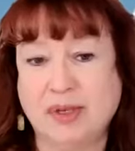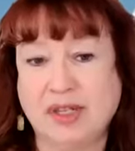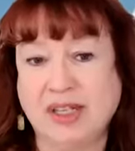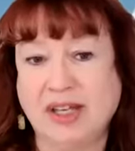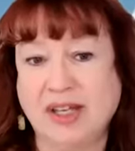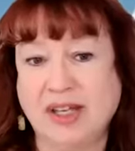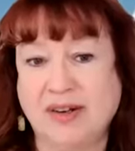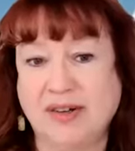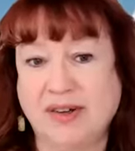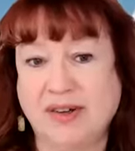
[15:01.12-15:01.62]

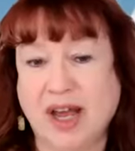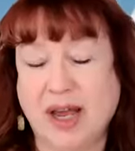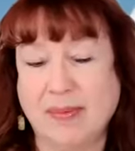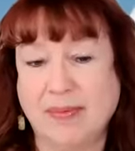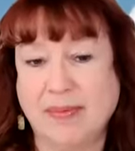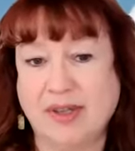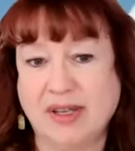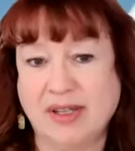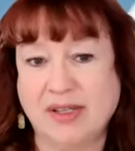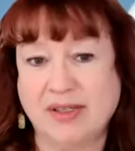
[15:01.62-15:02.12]
particular
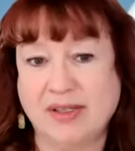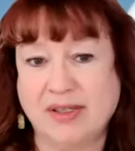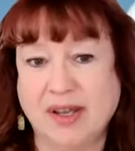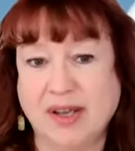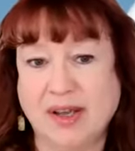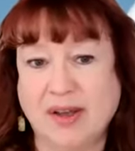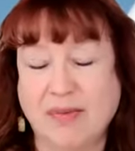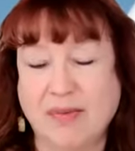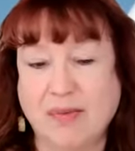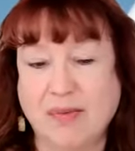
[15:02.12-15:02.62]
type, this
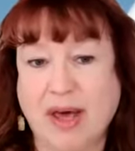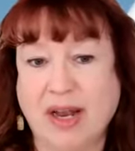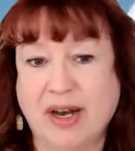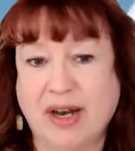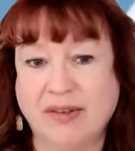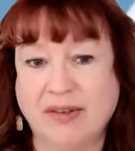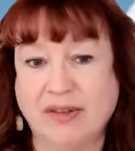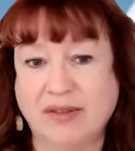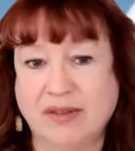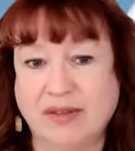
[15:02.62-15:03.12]

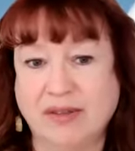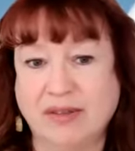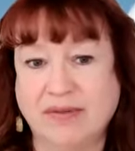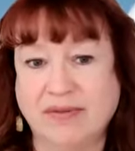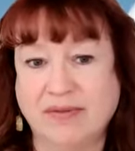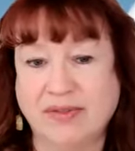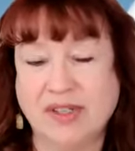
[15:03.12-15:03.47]
medical,